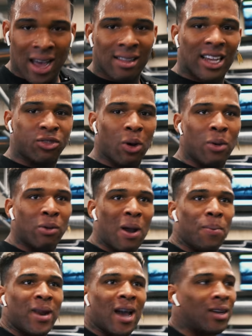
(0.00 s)
that's what we're
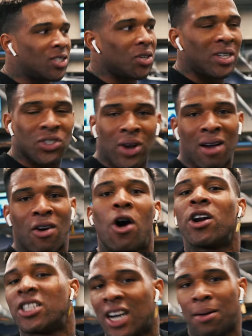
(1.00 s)
repping out. So he's gonna have a
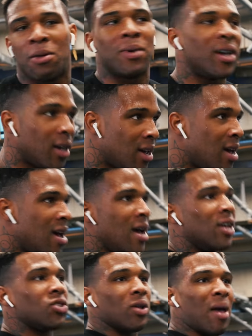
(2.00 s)
harder time than me.
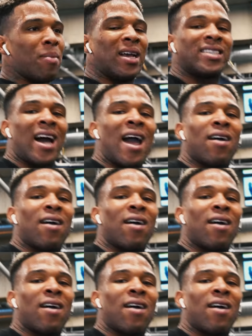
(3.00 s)
So that means I